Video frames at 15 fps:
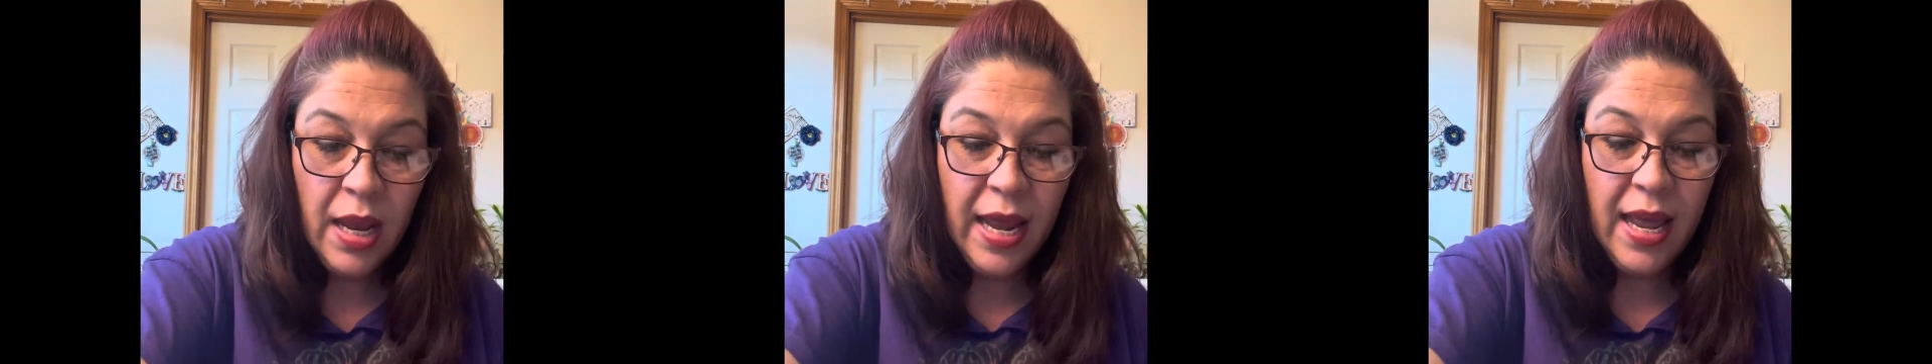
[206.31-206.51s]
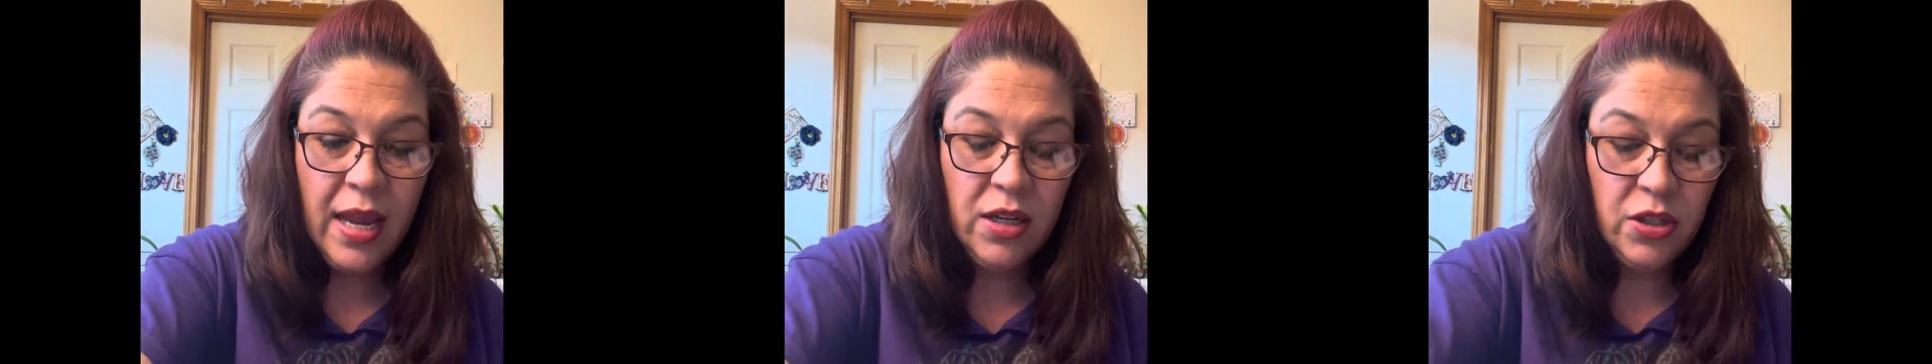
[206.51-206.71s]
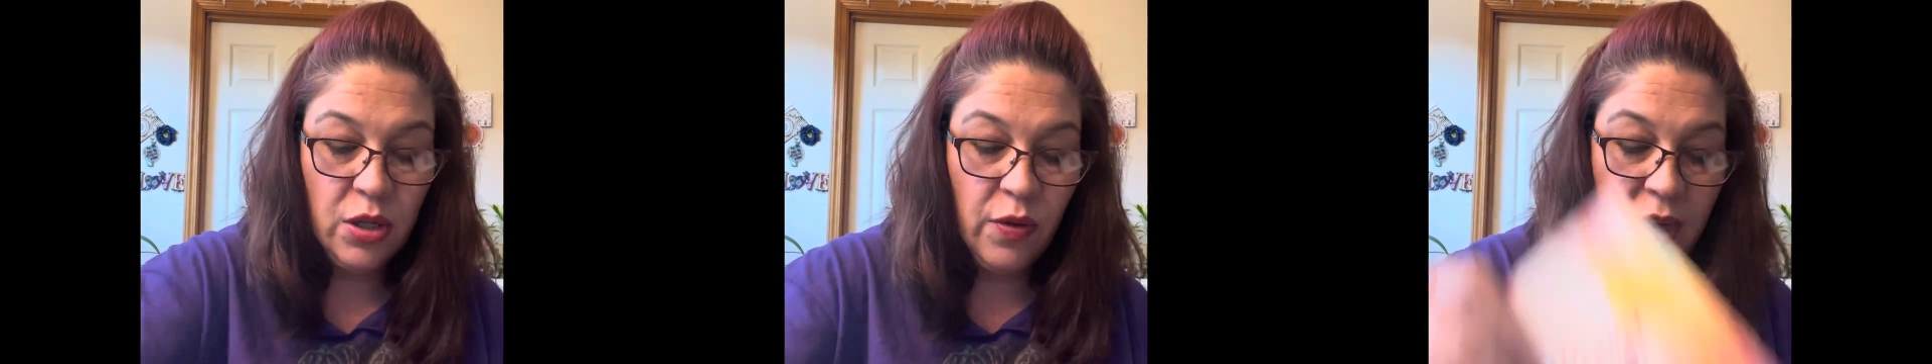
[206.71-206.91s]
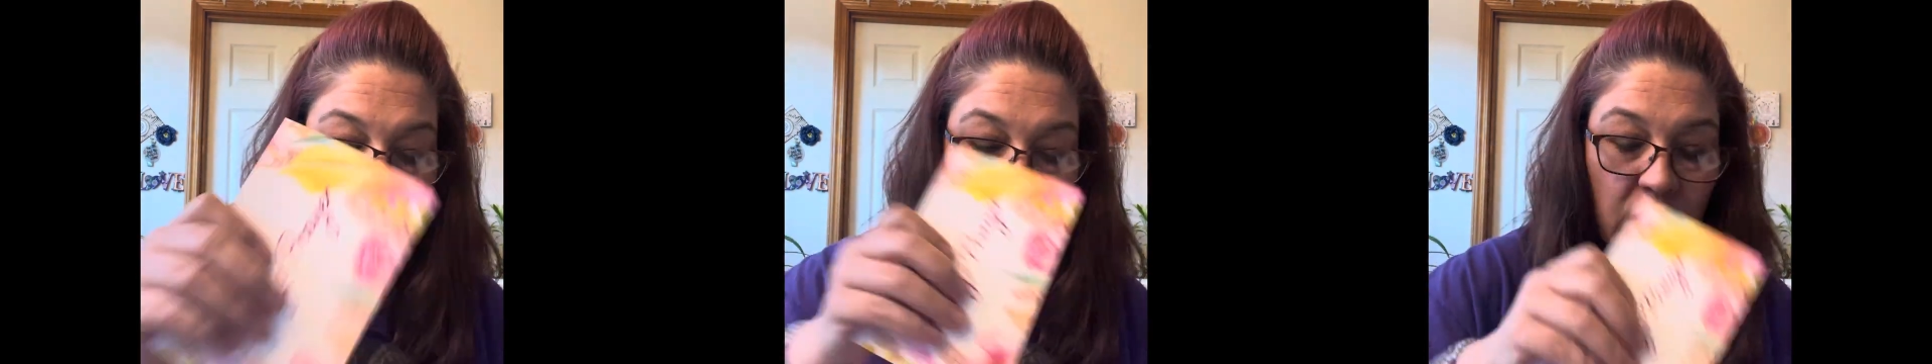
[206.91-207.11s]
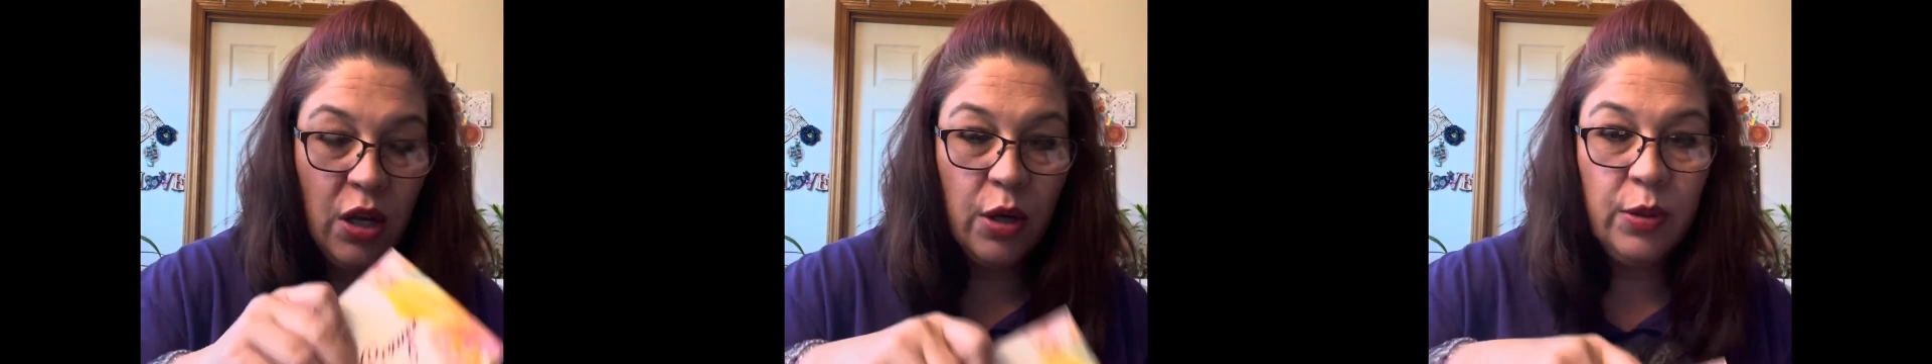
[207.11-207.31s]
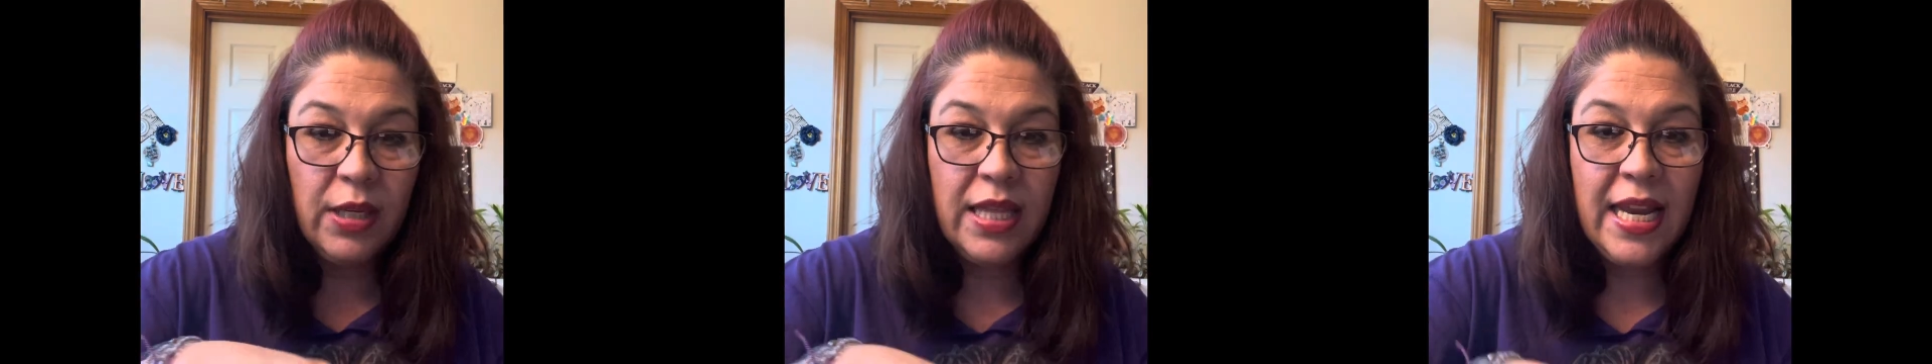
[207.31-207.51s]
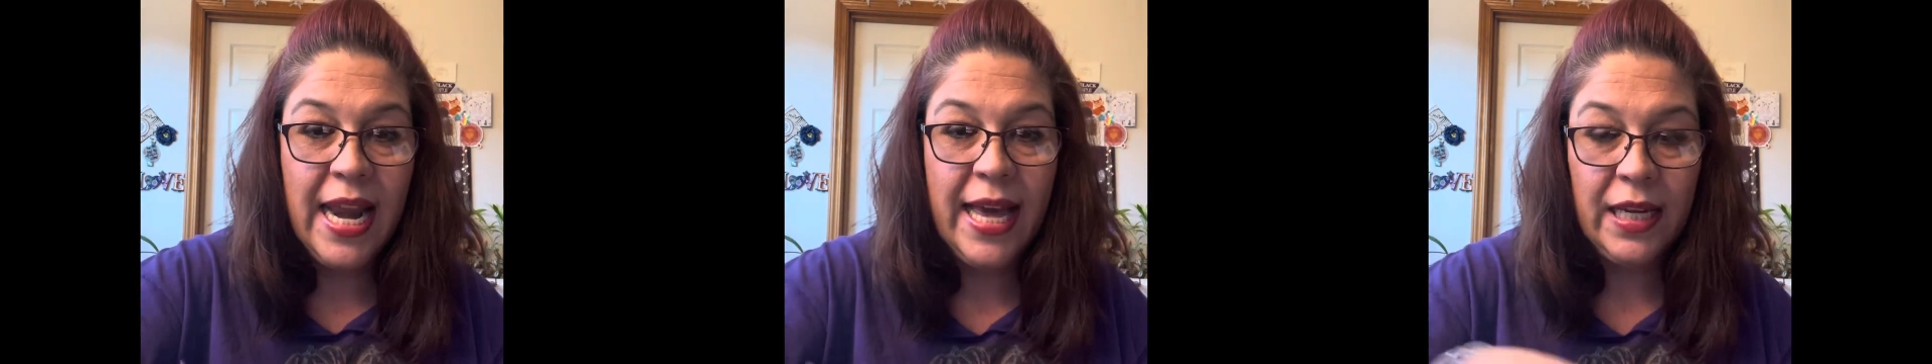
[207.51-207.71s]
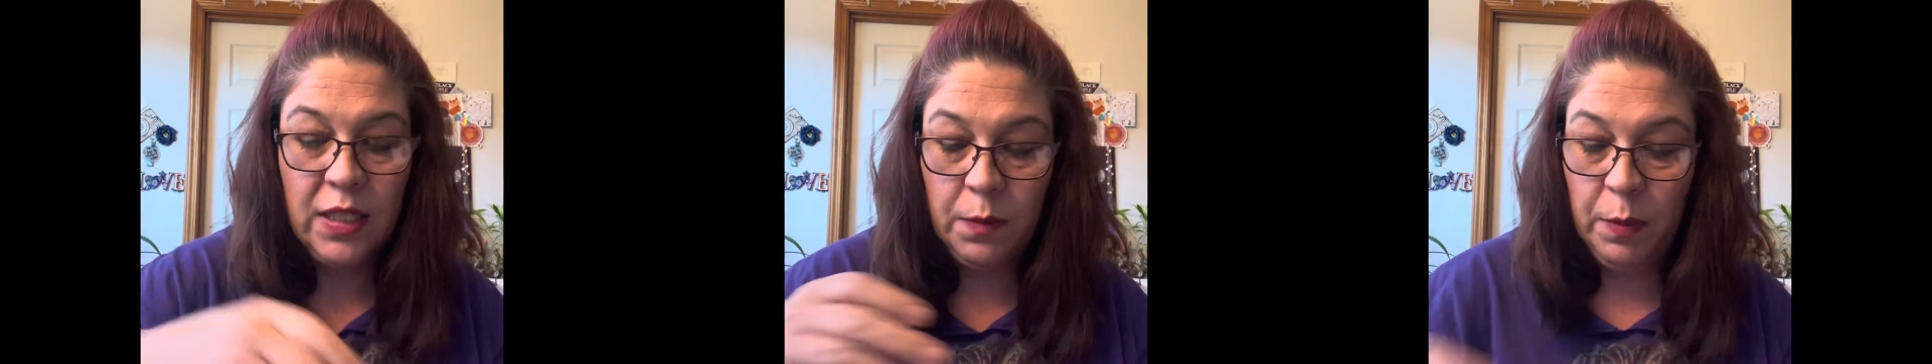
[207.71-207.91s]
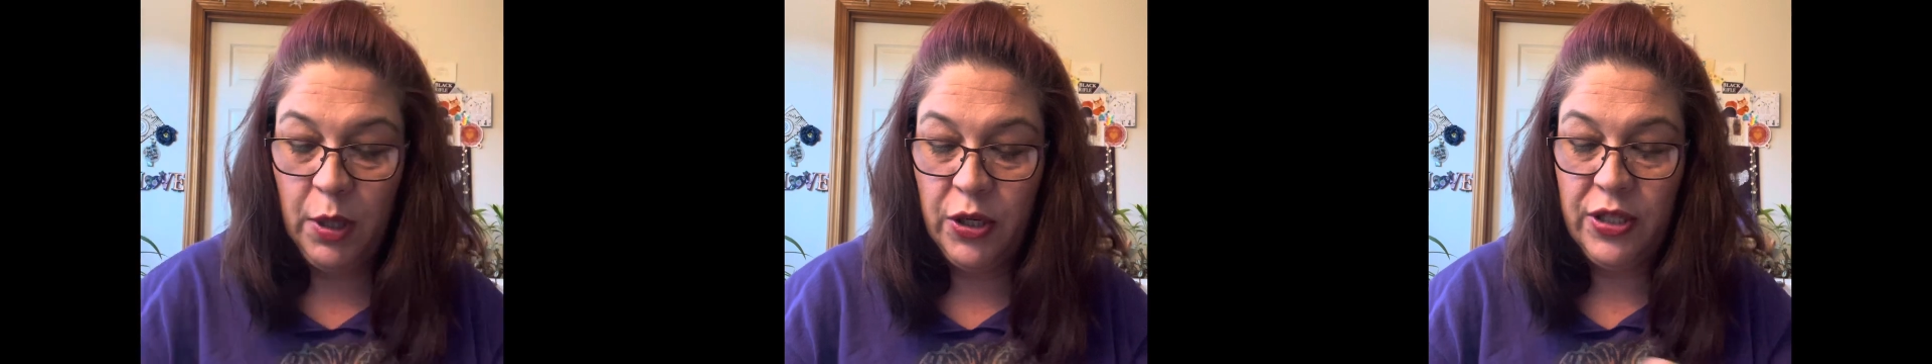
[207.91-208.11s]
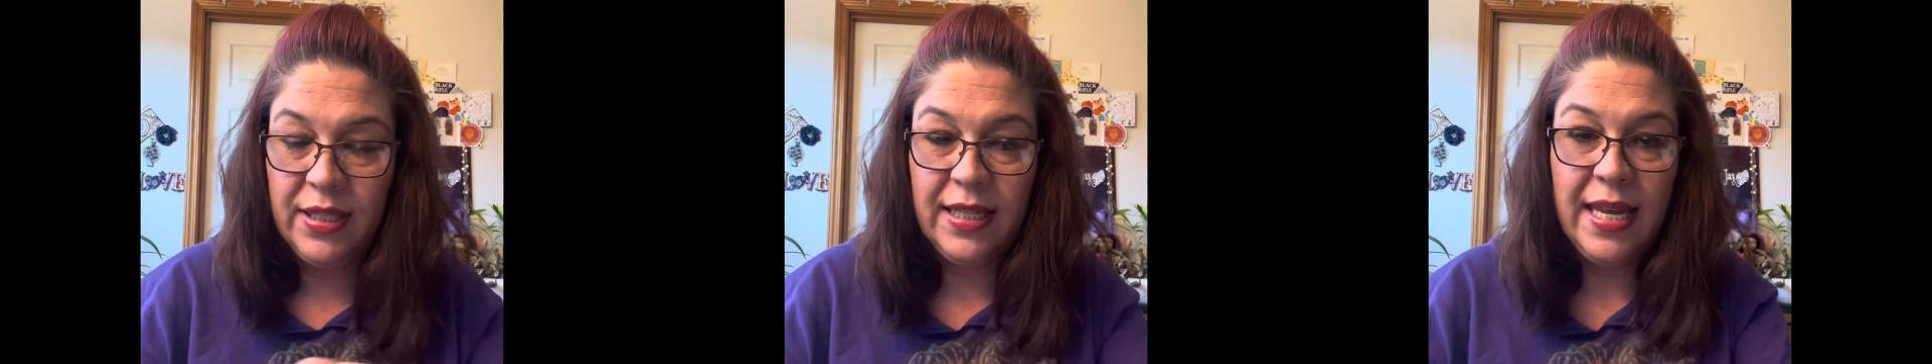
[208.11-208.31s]
And so that'll go to the next
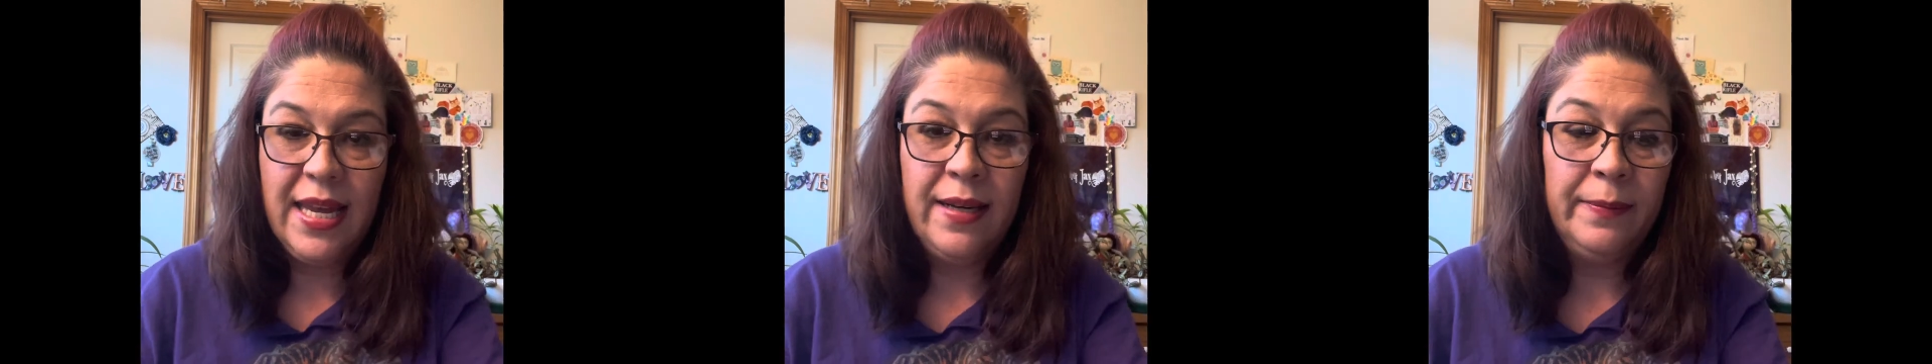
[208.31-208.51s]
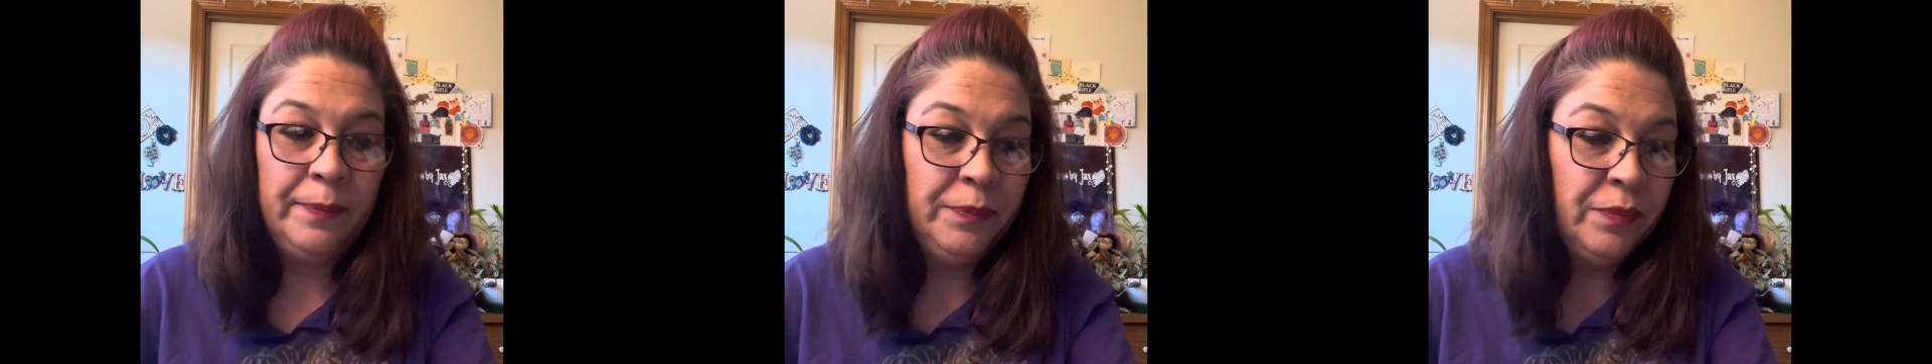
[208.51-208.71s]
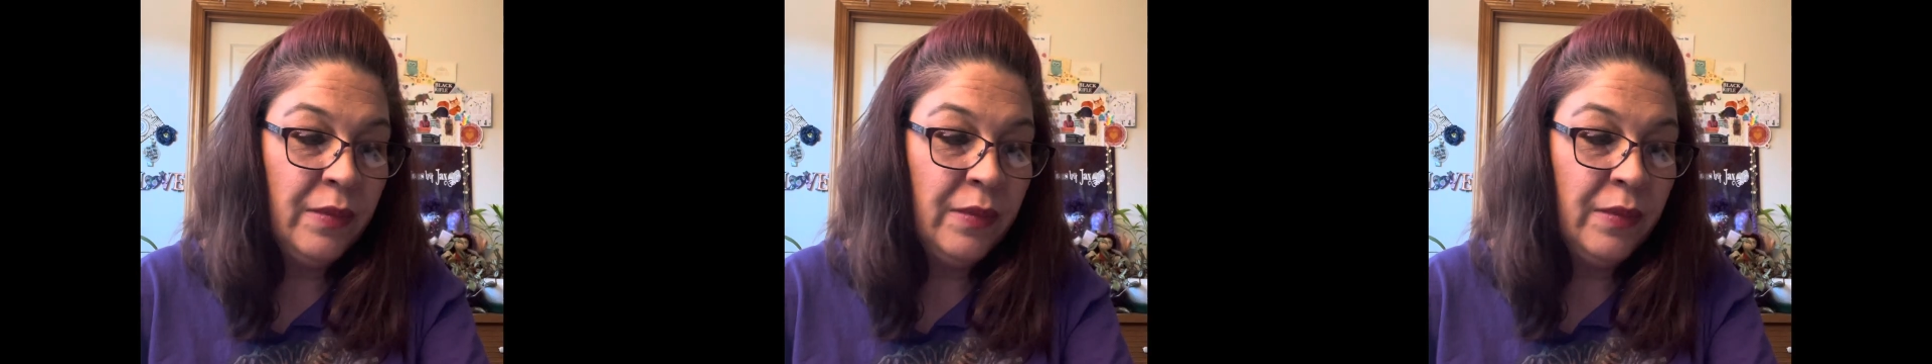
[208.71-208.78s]
person.